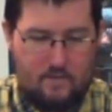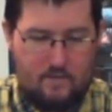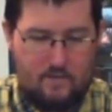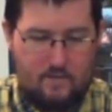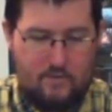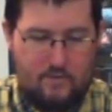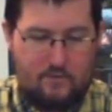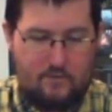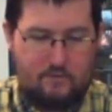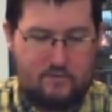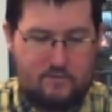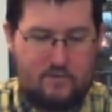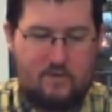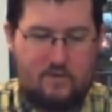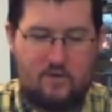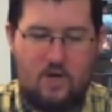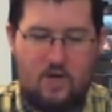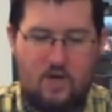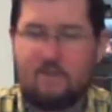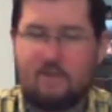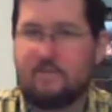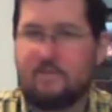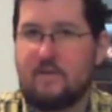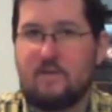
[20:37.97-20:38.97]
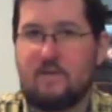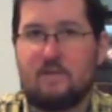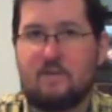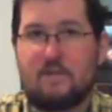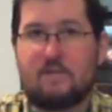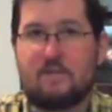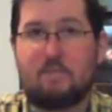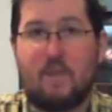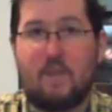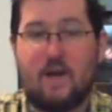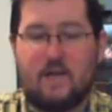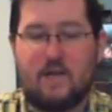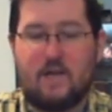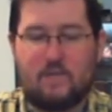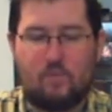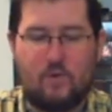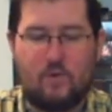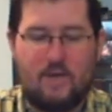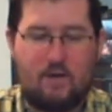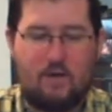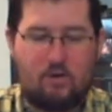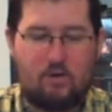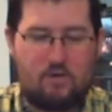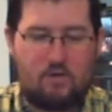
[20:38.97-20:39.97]
There's coffee, is
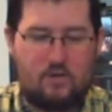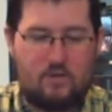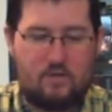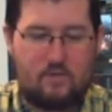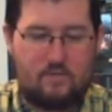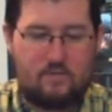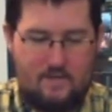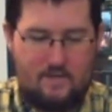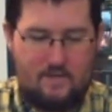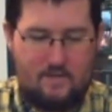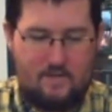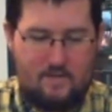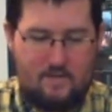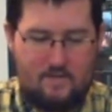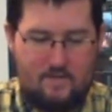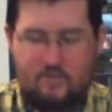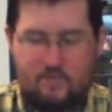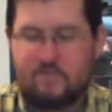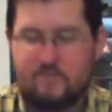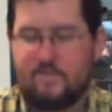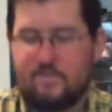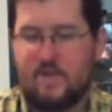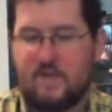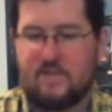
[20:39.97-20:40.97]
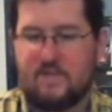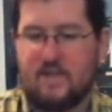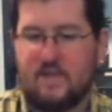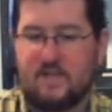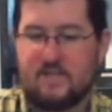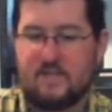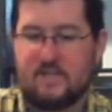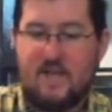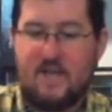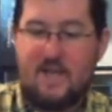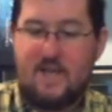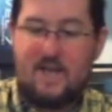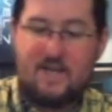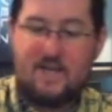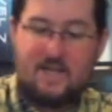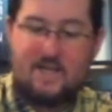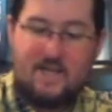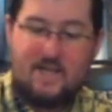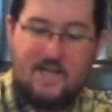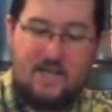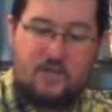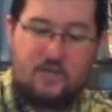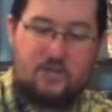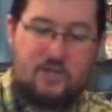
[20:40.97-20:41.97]
-1 alcohol. There's fun things, and
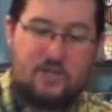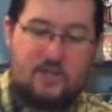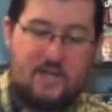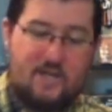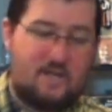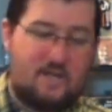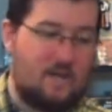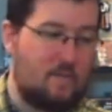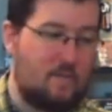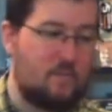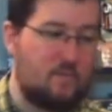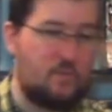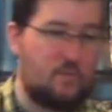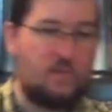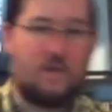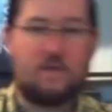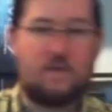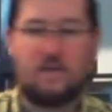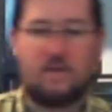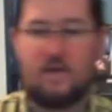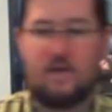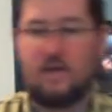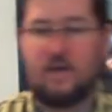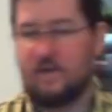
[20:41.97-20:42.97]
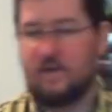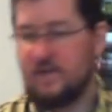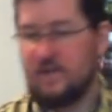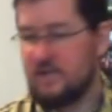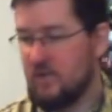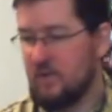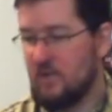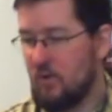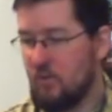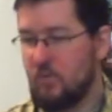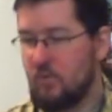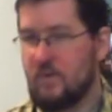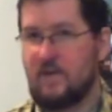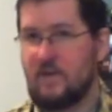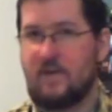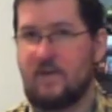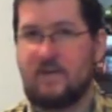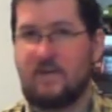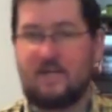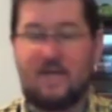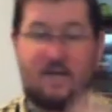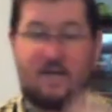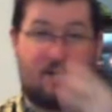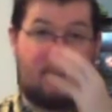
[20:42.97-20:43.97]
each set comes with its own
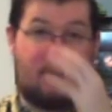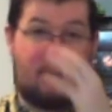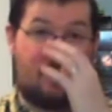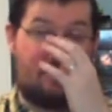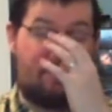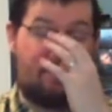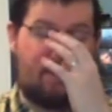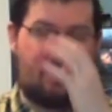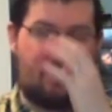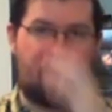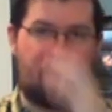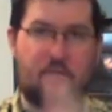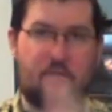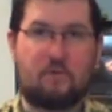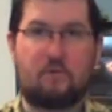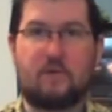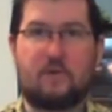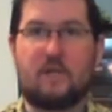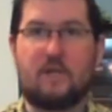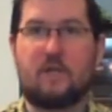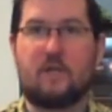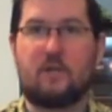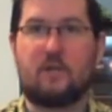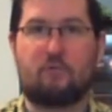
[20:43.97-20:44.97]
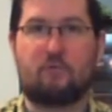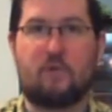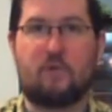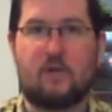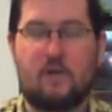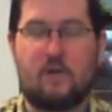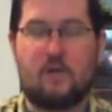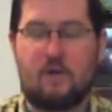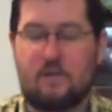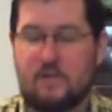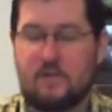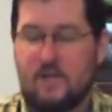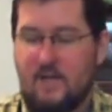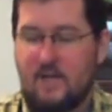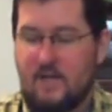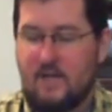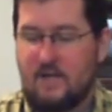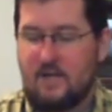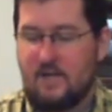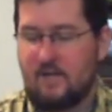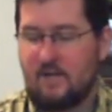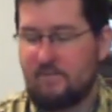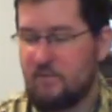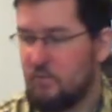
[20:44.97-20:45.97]
deck of 30 drink cards.
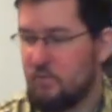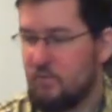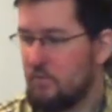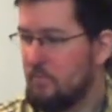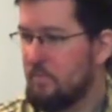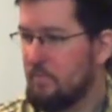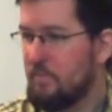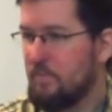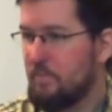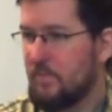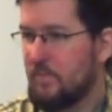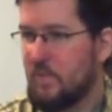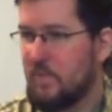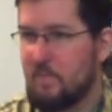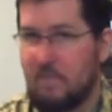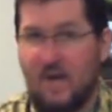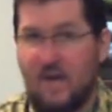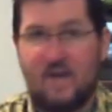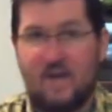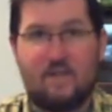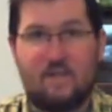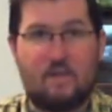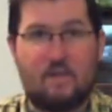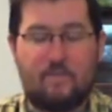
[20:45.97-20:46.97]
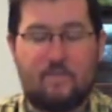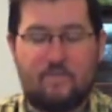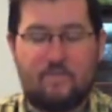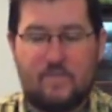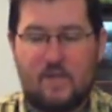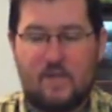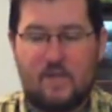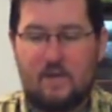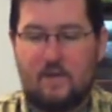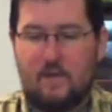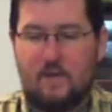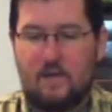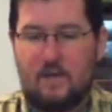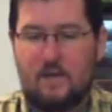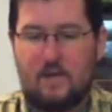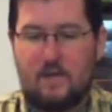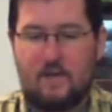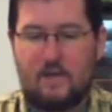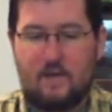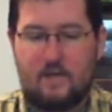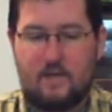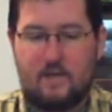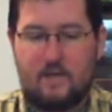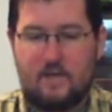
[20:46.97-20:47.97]
Now, if you can combine them,
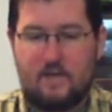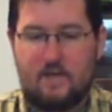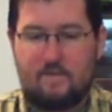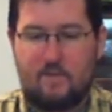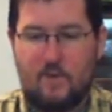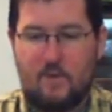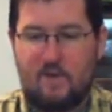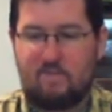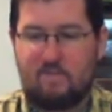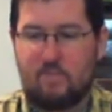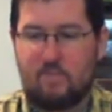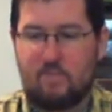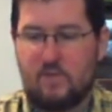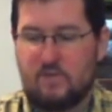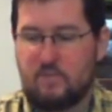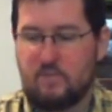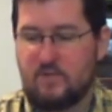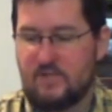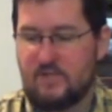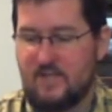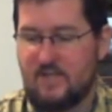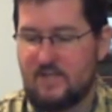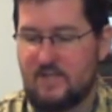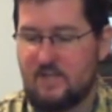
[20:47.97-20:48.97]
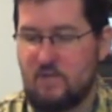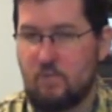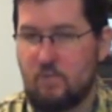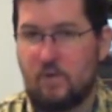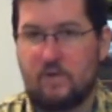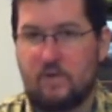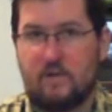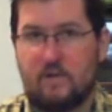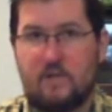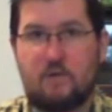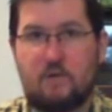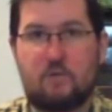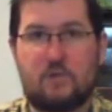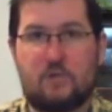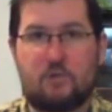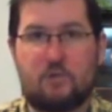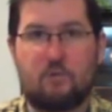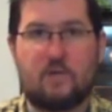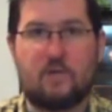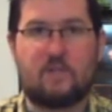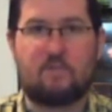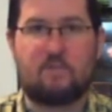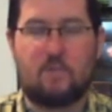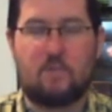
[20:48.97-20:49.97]
if you have multiple sets, you want to use
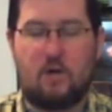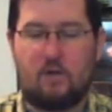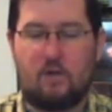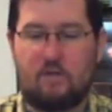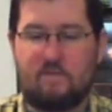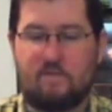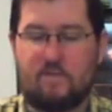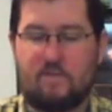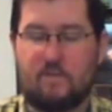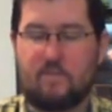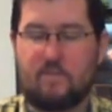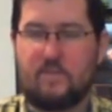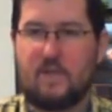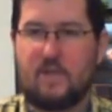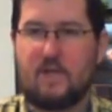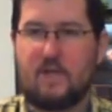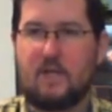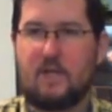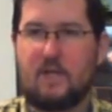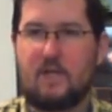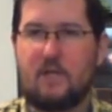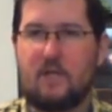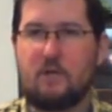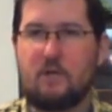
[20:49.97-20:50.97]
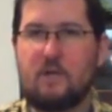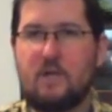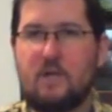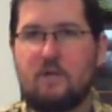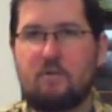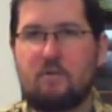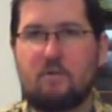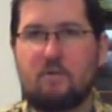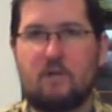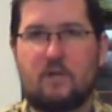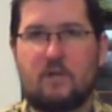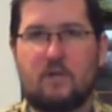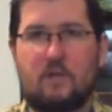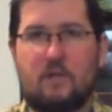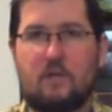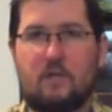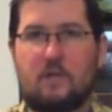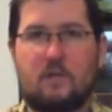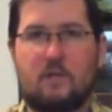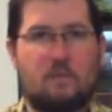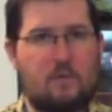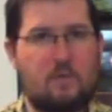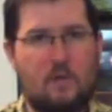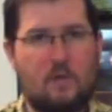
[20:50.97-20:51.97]
drinks from all of them, you can either
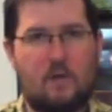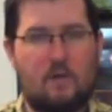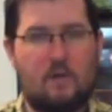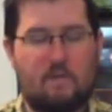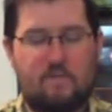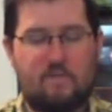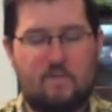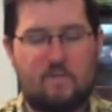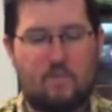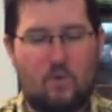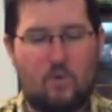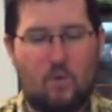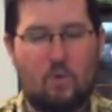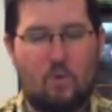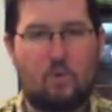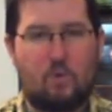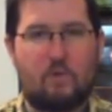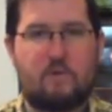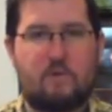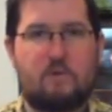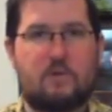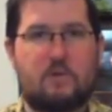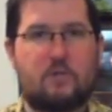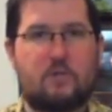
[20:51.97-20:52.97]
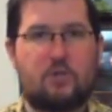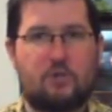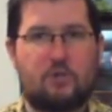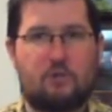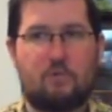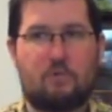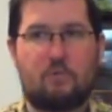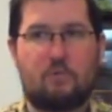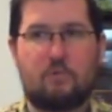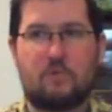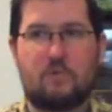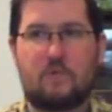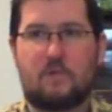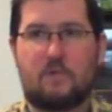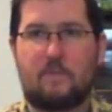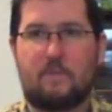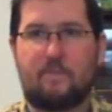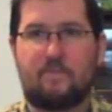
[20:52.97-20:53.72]
use all of them, or you could choose